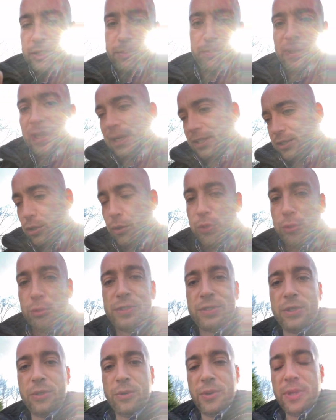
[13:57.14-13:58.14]
be like so used to
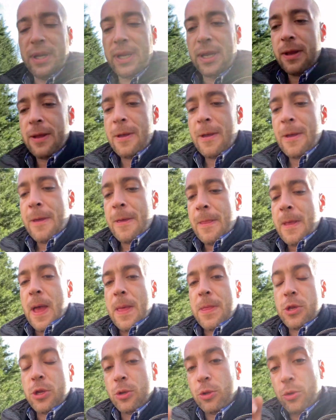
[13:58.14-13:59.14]
doing it. And
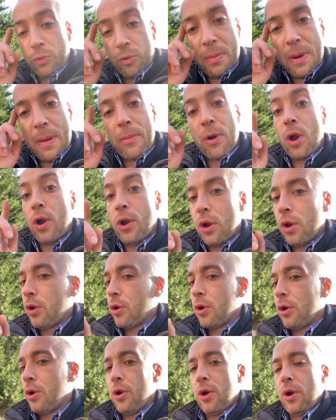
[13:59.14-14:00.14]
then you'll remember, oh,
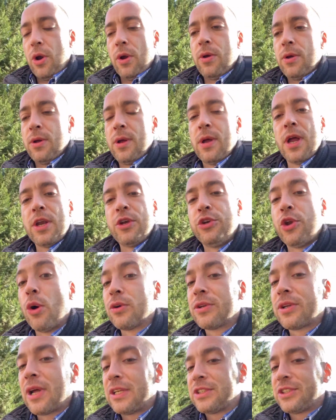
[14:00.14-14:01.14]
no. And don't
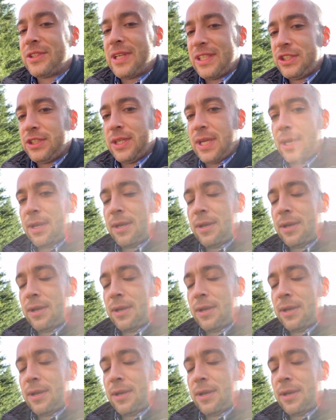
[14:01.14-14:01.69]
touch that shit